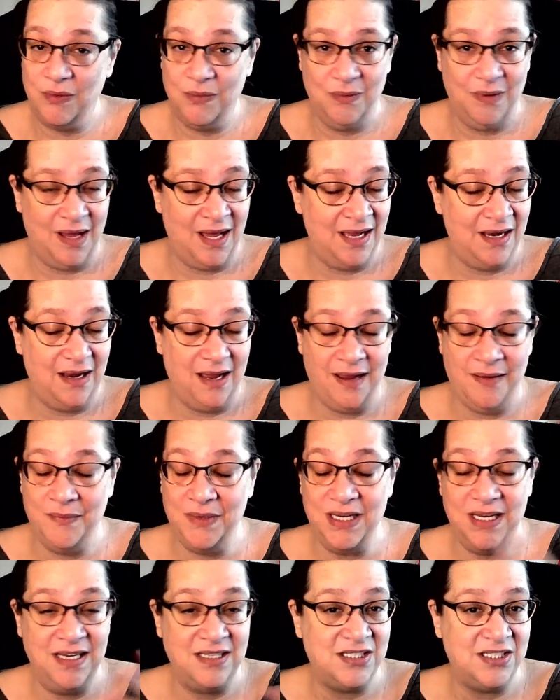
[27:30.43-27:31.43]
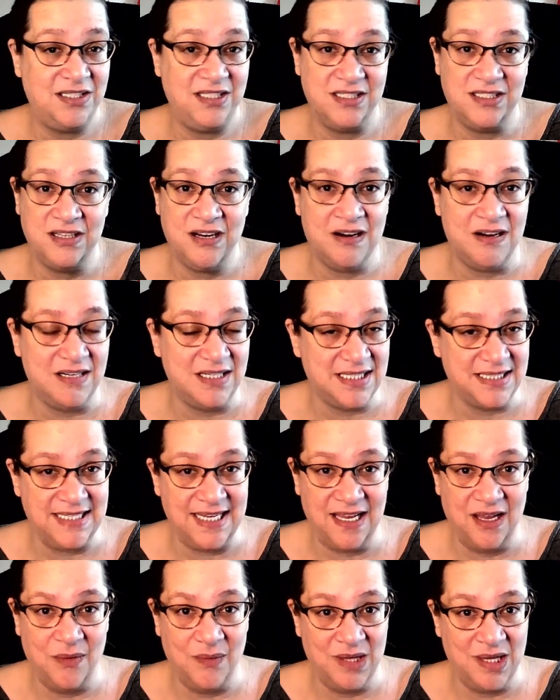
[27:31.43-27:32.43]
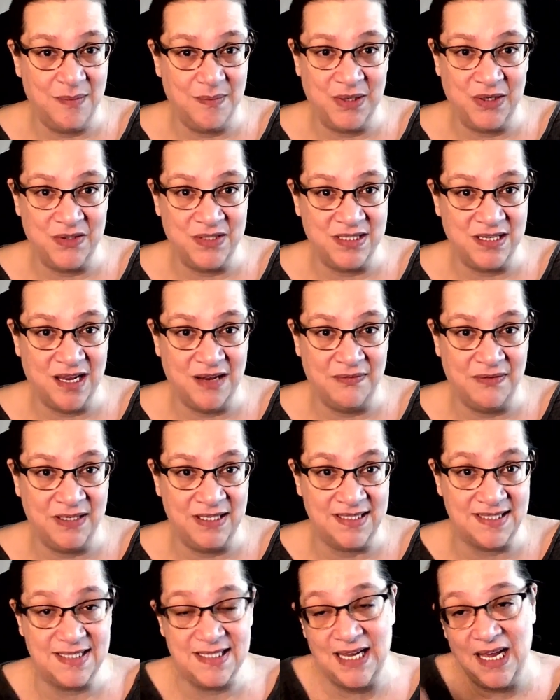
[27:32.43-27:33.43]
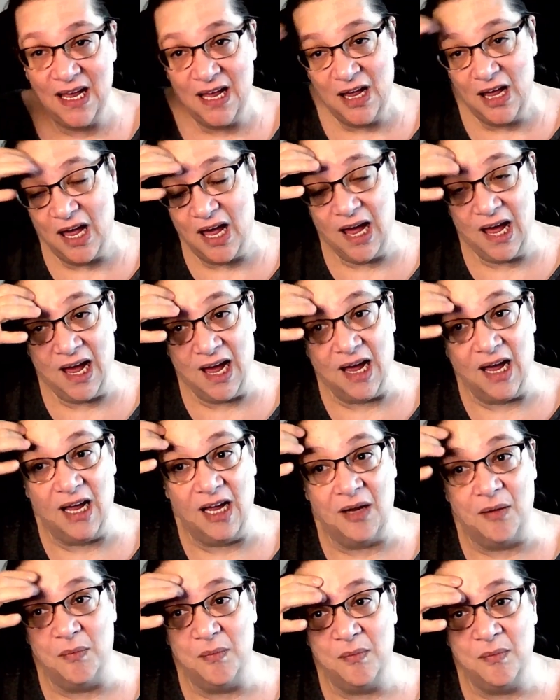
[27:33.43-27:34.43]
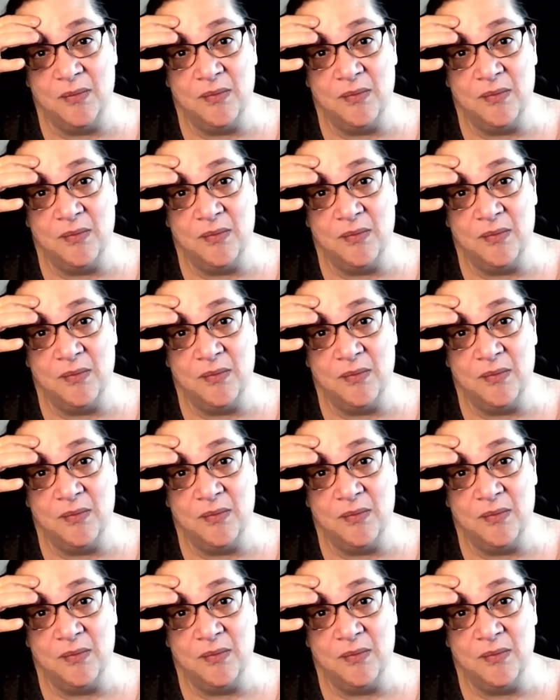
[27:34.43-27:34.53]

I mean, it's just hard to tell with the post office. Um,